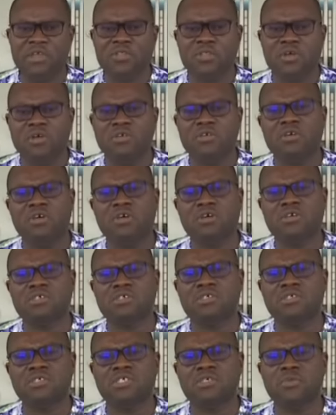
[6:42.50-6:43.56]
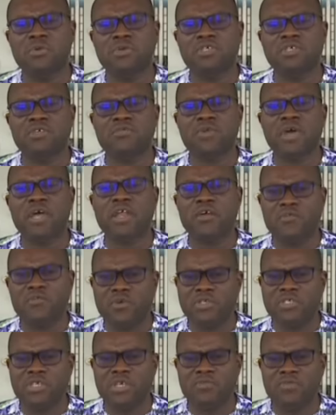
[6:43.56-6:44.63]
So this system will genuinely
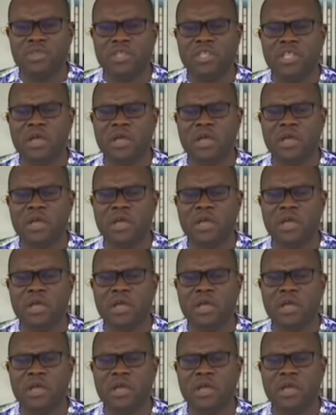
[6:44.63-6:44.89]
strengthen